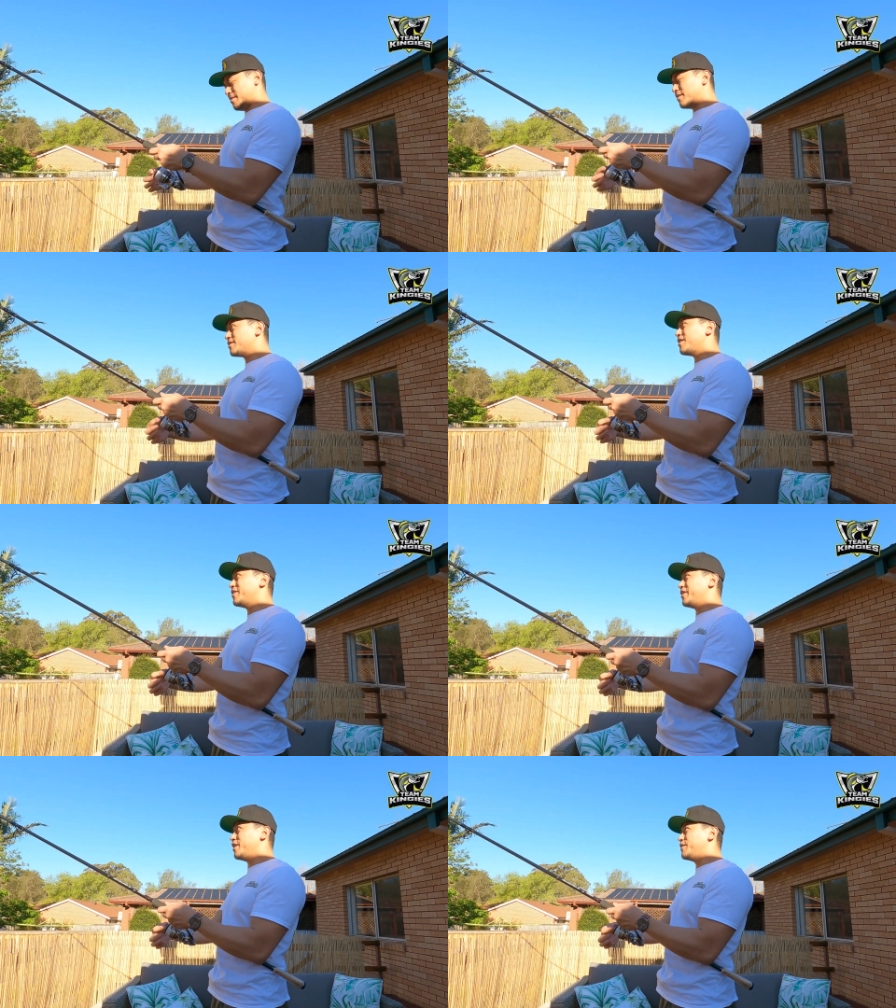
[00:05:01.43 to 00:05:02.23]

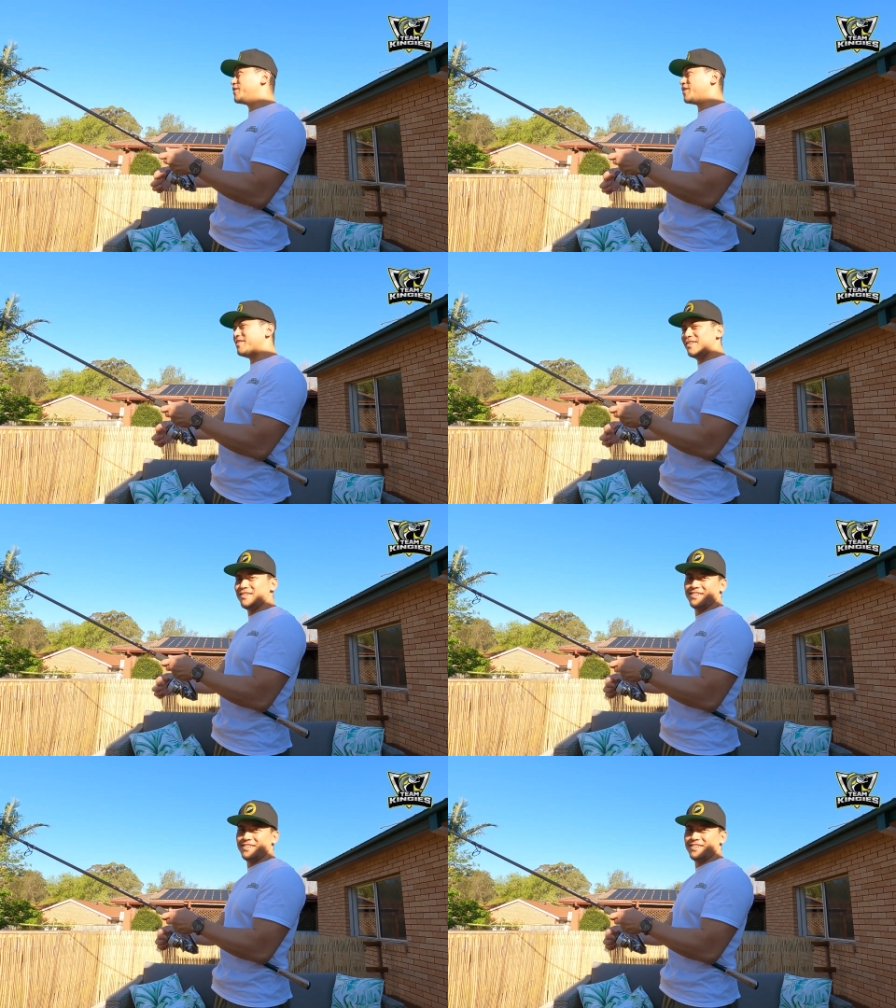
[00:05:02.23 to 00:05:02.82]
Slightly on the heavy side.